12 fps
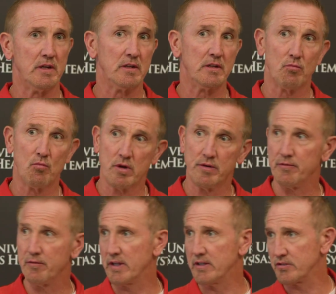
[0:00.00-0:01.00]
The
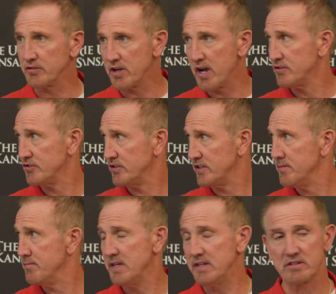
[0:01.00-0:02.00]
one against the Chargers did
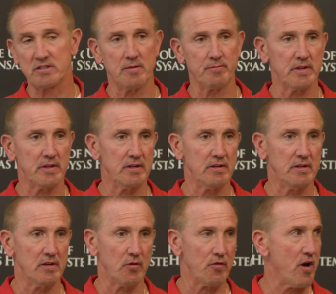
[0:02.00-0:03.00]
mean something. You
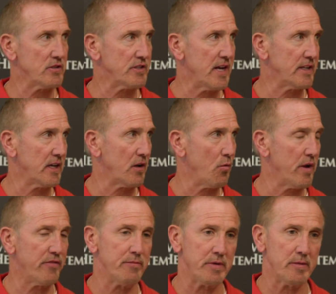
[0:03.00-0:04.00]
know, we're onside kick away
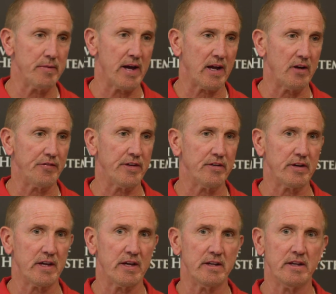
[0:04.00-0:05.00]
from being back out there
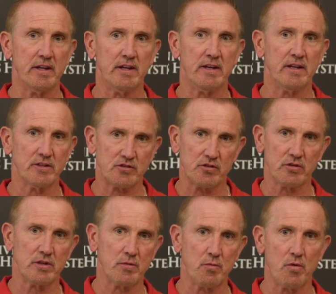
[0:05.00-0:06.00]
again, and
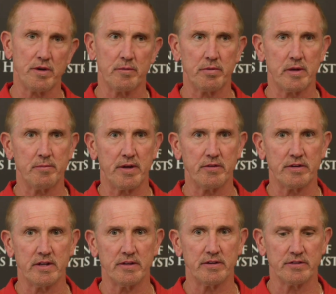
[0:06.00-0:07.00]
certainly we wanted to play better at
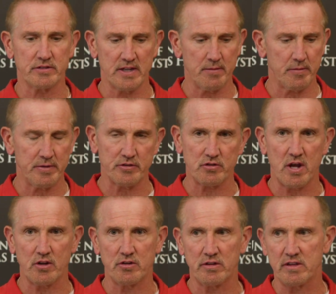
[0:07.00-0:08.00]
the end of this game. I mean, there's a lot
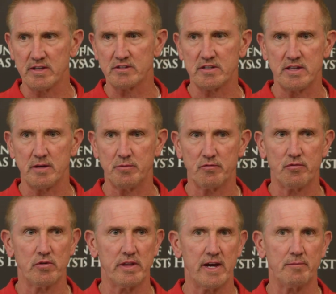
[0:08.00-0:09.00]
of good things in there
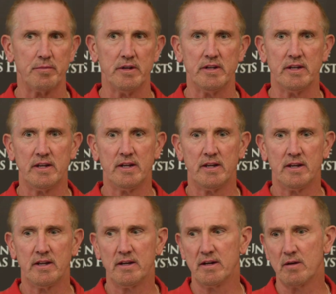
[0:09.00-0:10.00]
before that, but
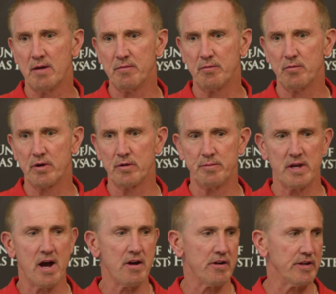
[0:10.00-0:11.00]
we're going to be
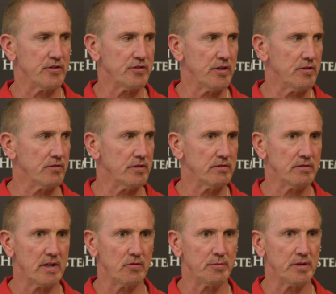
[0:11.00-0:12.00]
hard on each other, and
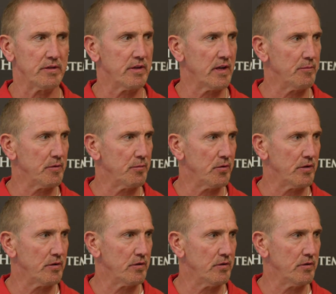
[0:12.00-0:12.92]
that would be the thing I'd be pointing to.